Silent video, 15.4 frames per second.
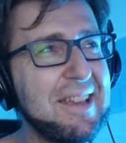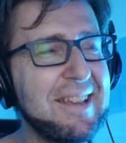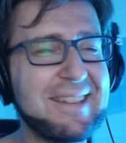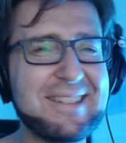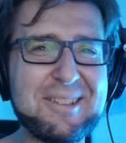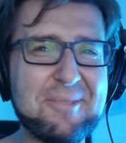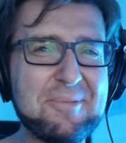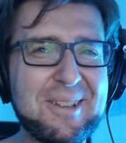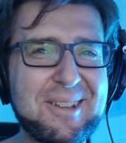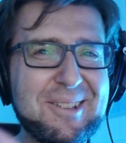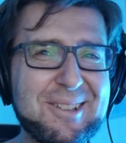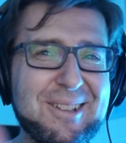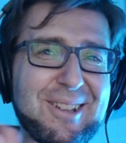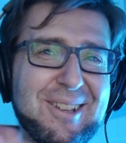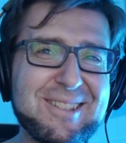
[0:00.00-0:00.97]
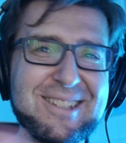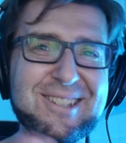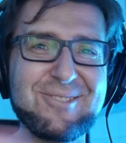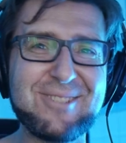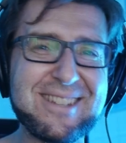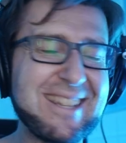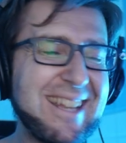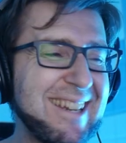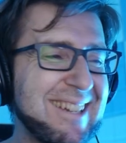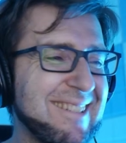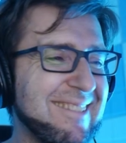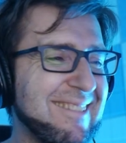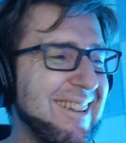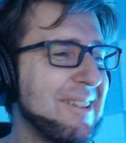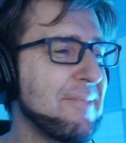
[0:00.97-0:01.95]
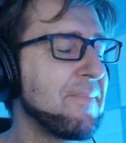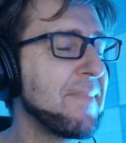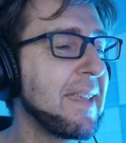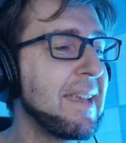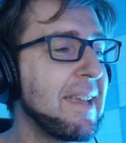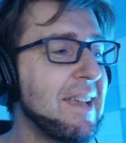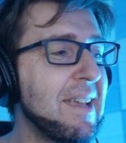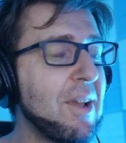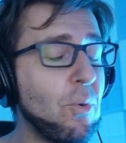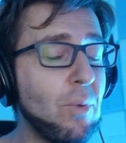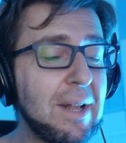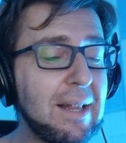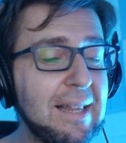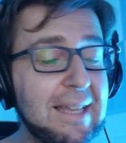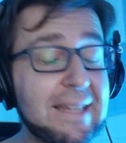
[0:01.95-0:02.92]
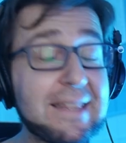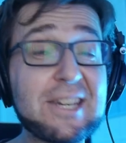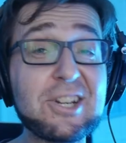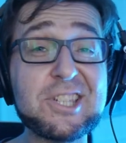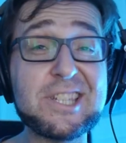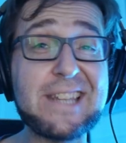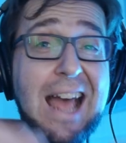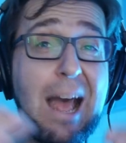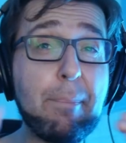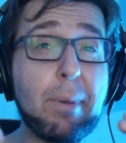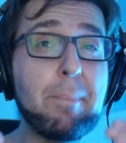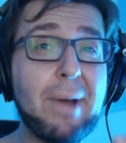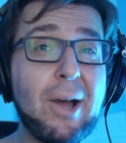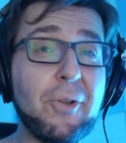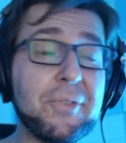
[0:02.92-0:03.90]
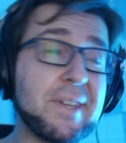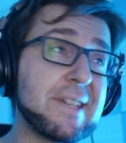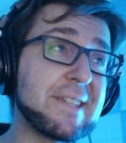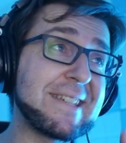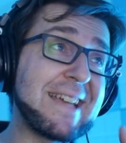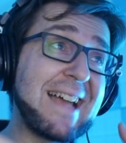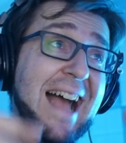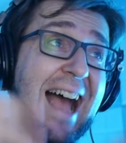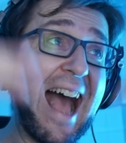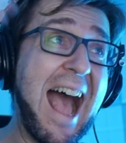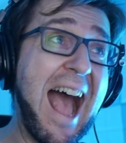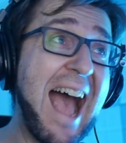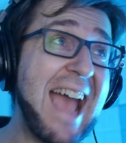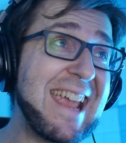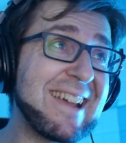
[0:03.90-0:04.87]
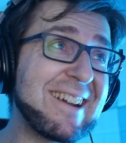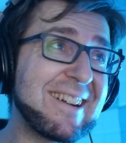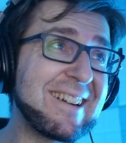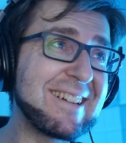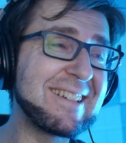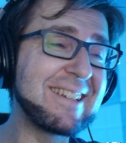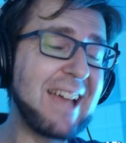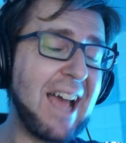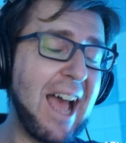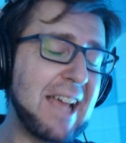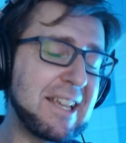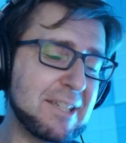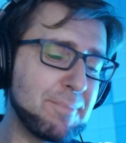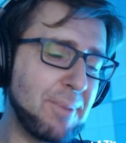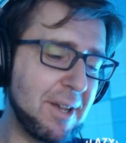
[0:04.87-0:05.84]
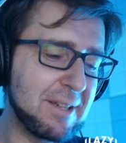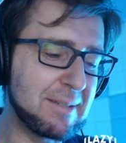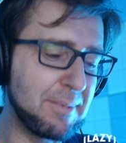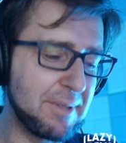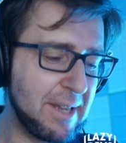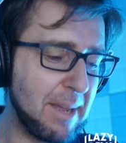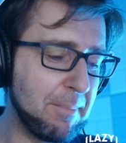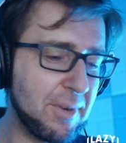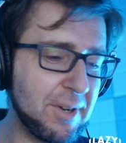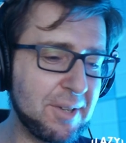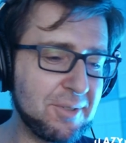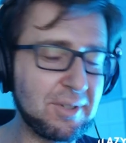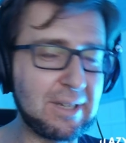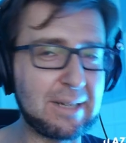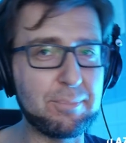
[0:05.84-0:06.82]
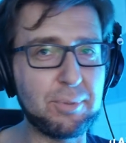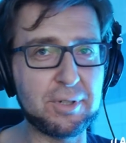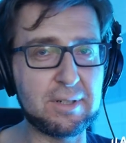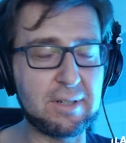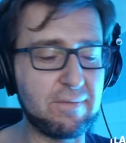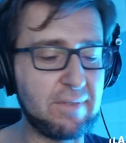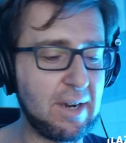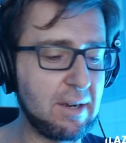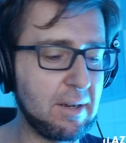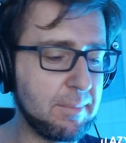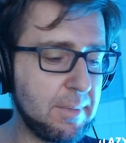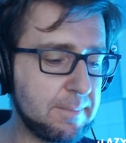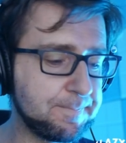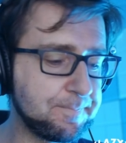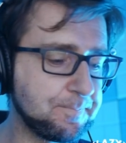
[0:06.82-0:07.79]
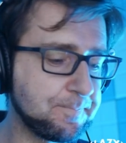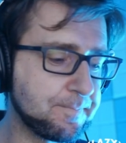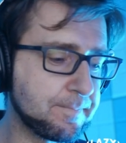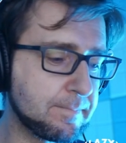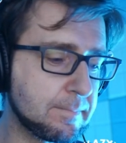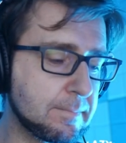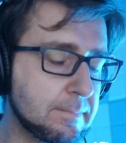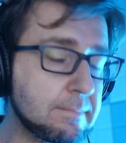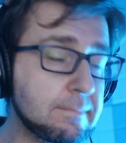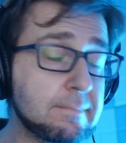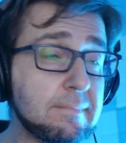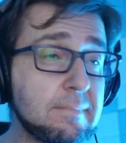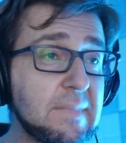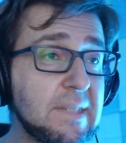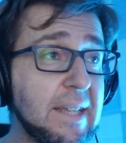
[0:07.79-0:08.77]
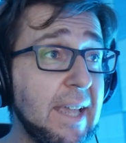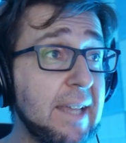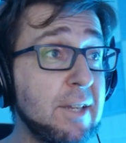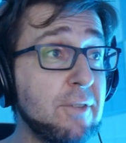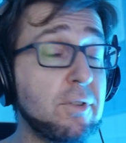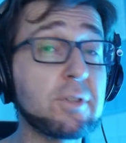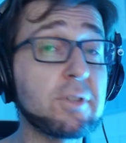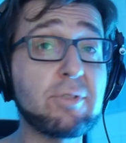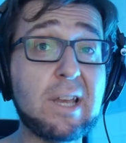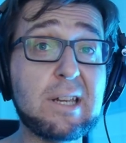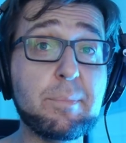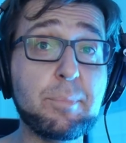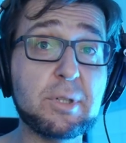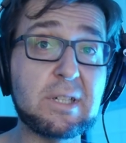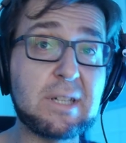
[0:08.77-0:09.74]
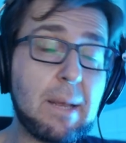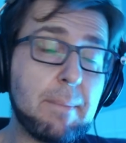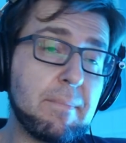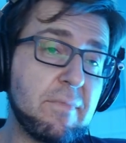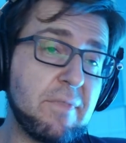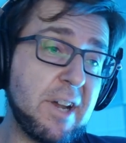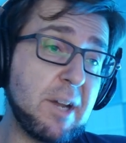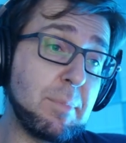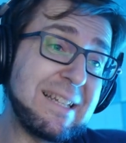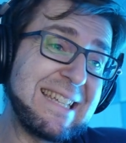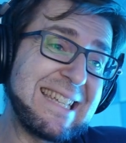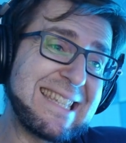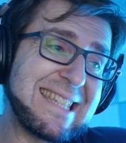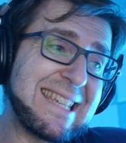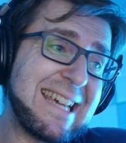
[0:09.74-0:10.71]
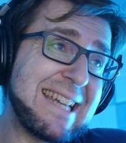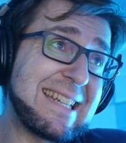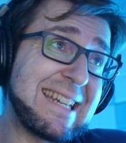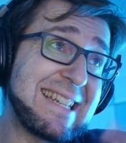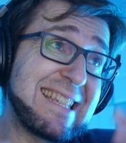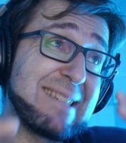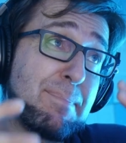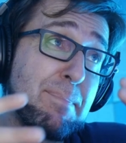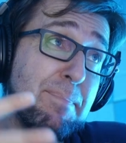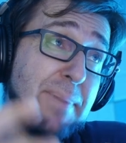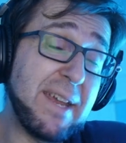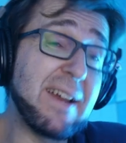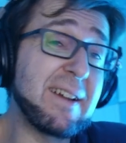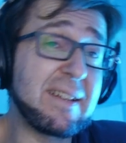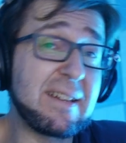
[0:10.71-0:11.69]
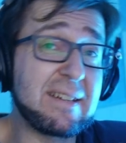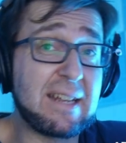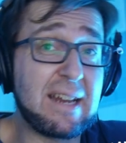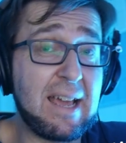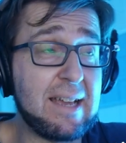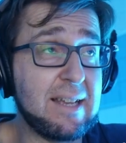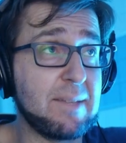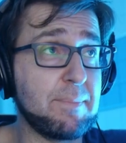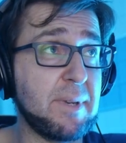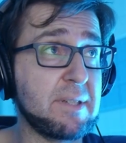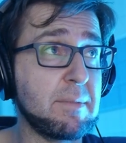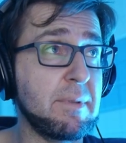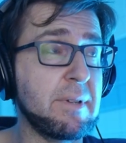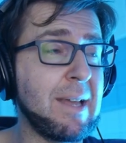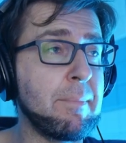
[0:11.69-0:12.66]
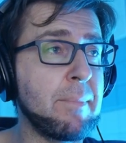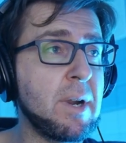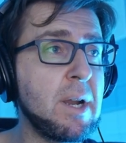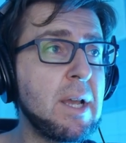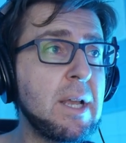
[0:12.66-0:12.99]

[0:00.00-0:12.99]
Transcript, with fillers: something got lost in the translation, right? Well, there is an upper bound. There is a higher, the highest possible number that you can put in a variable. And if you try to put a variable inside that is bigger than that highest possible number,